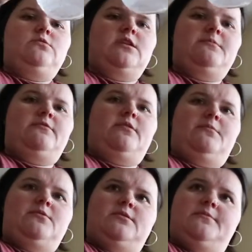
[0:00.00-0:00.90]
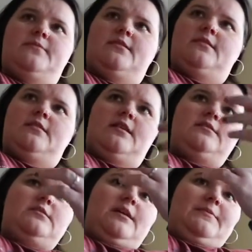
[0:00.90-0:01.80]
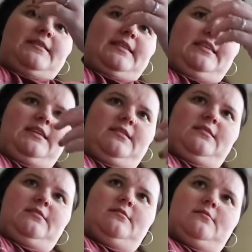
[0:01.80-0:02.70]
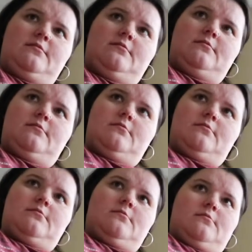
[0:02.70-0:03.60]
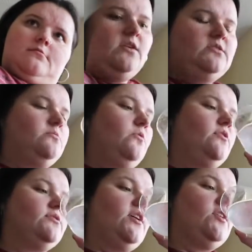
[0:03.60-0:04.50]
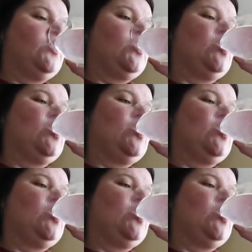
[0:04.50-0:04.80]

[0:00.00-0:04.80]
water coming from the bottom. Is this cup leaking? No, it's just water inside.